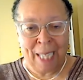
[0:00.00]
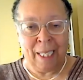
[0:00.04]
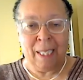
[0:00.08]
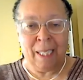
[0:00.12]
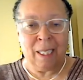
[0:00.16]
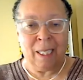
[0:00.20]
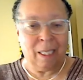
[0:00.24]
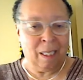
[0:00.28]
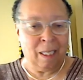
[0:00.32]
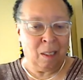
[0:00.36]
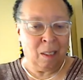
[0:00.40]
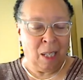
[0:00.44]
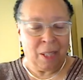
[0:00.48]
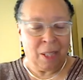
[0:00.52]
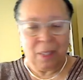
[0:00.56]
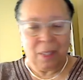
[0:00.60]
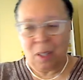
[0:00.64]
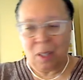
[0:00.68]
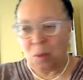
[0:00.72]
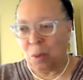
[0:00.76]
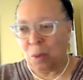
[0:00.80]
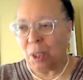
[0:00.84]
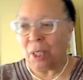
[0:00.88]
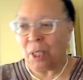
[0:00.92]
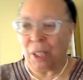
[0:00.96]
in, and I think
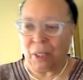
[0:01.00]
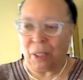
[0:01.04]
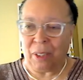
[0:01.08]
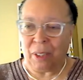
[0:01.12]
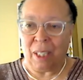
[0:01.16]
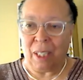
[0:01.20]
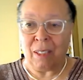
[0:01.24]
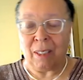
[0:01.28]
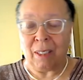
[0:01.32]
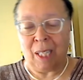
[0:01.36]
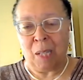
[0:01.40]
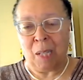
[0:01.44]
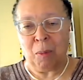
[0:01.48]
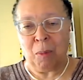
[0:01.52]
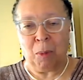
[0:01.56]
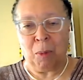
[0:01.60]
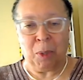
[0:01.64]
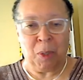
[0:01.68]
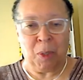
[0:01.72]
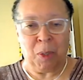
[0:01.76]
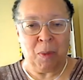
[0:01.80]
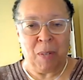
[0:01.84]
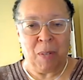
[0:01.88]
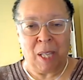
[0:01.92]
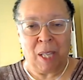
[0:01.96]
one of the things that I will
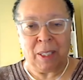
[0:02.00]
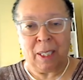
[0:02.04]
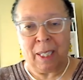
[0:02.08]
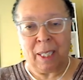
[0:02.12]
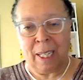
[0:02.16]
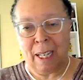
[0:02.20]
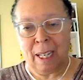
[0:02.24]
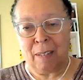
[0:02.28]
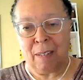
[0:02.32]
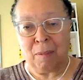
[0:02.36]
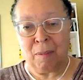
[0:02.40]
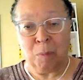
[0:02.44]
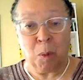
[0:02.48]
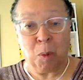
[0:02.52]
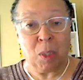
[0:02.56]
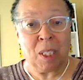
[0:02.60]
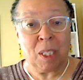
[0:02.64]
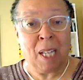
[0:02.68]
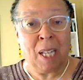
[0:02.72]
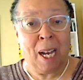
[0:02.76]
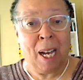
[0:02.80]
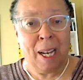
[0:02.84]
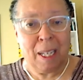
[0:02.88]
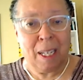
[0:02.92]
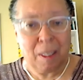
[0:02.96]
do now that I have more
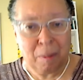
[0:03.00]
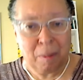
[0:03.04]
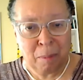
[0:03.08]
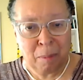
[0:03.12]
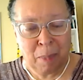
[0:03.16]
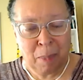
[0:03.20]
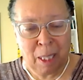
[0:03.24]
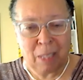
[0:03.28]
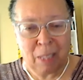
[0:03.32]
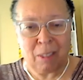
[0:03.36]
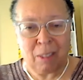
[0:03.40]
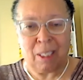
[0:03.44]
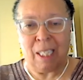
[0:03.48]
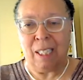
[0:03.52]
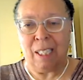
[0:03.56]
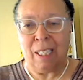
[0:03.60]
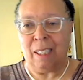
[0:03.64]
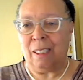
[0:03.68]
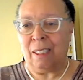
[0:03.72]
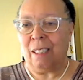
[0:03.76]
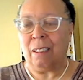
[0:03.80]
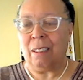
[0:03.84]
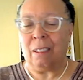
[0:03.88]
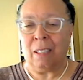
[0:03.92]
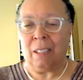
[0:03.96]
time, as
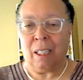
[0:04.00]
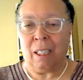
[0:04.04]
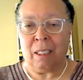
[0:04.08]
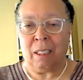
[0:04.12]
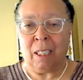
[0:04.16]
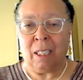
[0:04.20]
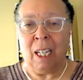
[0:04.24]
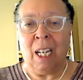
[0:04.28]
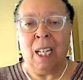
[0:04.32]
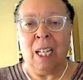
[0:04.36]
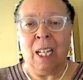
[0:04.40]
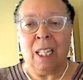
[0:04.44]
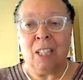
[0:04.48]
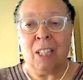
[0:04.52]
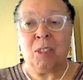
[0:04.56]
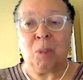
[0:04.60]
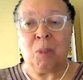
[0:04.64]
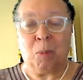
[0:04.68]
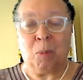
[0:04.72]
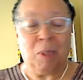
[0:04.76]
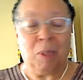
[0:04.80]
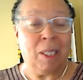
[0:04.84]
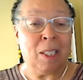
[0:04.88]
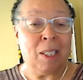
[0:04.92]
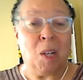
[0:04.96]
Ian has said, is to
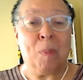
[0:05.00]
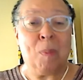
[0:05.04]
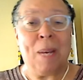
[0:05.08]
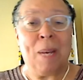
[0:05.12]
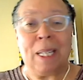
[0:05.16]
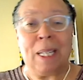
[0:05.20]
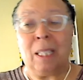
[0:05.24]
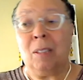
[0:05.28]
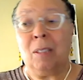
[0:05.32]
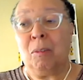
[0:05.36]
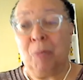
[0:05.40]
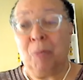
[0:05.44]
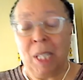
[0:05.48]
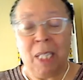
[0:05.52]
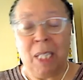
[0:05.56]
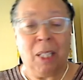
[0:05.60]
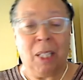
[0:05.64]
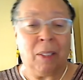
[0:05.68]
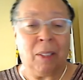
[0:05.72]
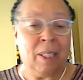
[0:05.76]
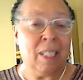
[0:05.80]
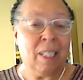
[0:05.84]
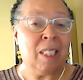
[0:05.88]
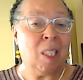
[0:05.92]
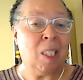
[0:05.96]
really go back and read the
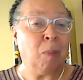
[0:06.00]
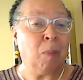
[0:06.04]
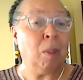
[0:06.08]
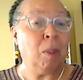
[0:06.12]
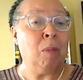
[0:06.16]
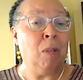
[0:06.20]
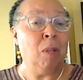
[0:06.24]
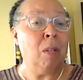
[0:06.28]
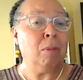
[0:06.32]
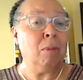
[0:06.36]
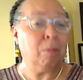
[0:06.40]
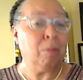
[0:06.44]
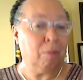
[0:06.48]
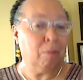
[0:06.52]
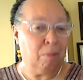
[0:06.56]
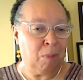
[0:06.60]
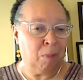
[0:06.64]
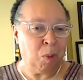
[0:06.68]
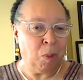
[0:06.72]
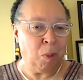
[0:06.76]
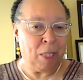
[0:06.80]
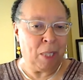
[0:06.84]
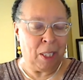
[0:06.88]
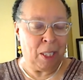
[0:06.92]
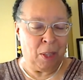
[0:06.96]
things that we wrote
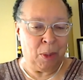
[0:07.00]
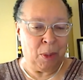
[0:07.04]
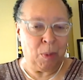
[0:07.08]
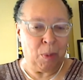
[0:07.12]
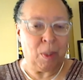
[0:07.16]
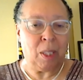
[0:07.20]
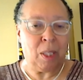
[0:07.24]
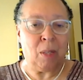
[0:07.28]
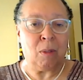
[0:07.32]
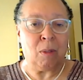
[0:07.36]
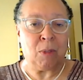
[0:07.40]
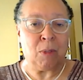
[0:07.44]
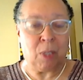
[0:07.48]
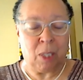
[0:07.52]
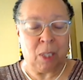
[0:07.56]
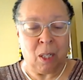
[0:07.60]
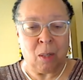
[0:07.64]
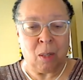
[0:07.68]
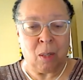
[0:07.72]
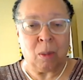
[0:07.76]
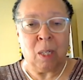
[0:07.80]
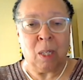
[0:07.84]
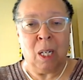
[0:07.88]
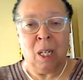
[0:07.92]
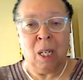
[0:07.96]
20 and 30 years ago
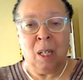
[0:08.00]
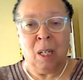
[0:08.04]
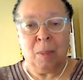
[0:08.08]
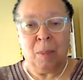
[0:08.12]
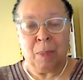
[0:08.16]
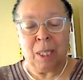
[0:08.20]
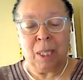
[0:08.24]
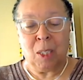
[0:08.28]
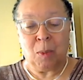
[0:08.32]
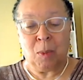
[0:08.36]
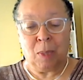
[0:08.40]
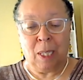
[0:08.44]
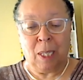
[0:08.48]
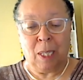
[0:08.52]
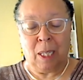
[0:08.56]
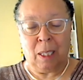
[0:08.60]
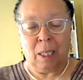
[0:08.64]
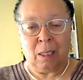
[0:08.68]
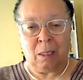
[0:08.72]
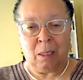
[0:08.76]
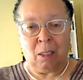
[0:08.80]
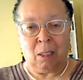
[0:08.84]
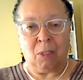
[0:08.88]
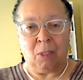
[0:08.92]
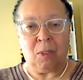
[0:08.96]
because we
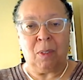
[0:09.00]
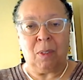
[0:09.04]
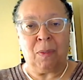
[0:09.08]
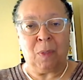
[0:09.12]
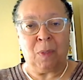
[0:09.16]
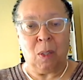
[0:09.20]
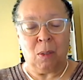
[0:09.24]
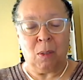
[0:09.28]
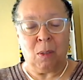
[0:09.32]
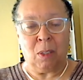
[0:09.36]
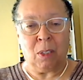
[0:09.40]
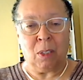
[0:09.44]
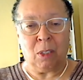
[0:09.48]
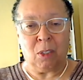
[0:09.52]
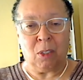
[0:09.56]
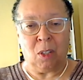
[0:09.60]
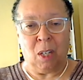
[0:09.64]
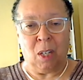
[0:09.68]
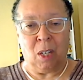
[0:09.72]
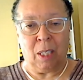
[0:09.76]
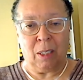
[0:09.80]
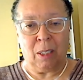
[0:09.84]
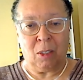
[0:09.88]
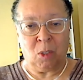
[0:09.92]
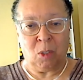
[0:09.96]
had such a focus
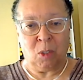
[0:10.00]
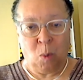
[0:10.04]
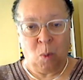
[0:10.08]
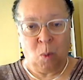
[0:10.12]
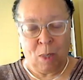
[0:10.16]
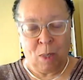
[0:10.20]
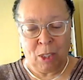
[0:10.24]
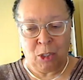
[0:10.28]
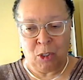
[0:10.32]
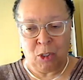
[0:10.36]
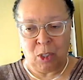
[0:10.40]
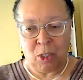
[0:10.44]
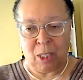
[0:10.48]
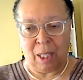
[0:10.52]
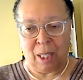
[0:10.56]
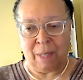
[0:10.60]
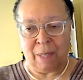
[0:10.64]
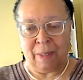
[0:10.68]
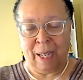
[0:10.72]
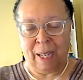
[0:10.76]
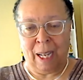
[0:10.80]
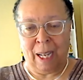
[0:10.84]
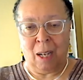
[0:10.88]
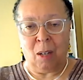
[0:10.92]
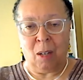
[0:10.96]
on this question of
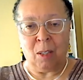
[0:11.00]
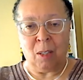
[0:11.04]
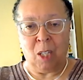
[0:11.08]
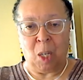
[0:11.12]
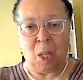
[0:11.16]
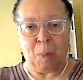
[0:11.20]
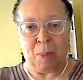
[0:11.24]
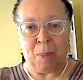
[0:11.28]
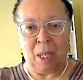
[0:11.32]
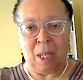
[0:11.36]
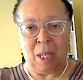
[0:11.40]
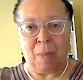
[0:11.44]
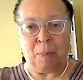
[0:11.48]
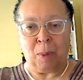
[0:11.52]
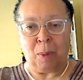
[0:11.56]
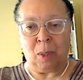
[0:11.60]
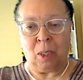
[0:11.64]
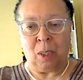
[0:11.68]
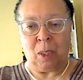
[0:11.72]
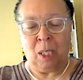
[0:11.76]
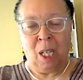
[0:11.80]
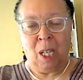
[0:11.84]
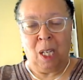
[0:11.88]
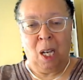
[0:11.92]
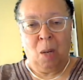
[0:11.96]
how young
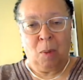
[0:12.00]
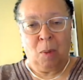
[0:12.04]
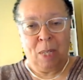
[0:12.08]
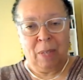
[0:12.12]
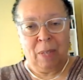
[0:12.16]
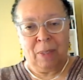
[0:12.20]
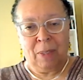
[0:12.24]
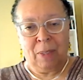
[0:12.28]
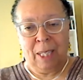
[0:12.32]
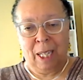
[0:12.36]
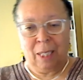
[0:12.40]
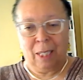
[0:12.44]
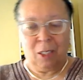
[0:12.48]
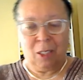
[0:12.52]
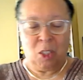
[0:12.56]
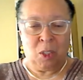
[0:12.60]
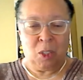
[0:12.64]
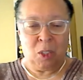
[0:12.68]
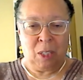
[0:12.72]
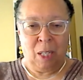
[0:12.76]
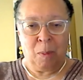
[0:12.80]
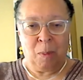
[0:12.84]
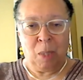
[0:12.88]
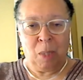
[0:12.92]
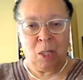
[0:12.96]
people we even had this
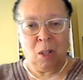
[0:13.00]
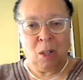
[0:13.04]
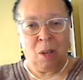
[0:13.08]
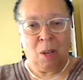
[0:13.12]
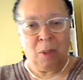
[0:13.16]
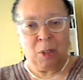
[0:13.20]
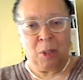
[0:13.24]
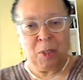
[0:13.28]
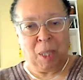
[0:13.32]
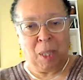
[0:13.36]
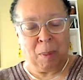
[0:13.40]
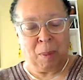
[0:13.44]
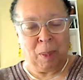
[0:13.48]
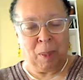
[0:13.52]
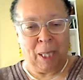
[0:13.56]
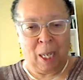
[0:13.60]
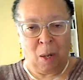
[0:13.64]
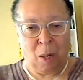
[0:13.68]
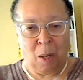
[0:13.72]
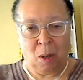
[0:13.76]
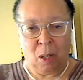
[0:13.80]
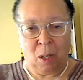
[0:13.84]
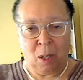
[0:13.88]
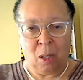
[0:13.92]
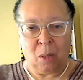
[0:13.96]
thing we call the double
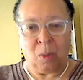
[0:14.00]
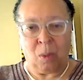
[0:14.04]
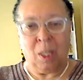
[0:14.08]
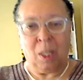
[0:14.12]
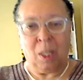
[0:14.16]
arrow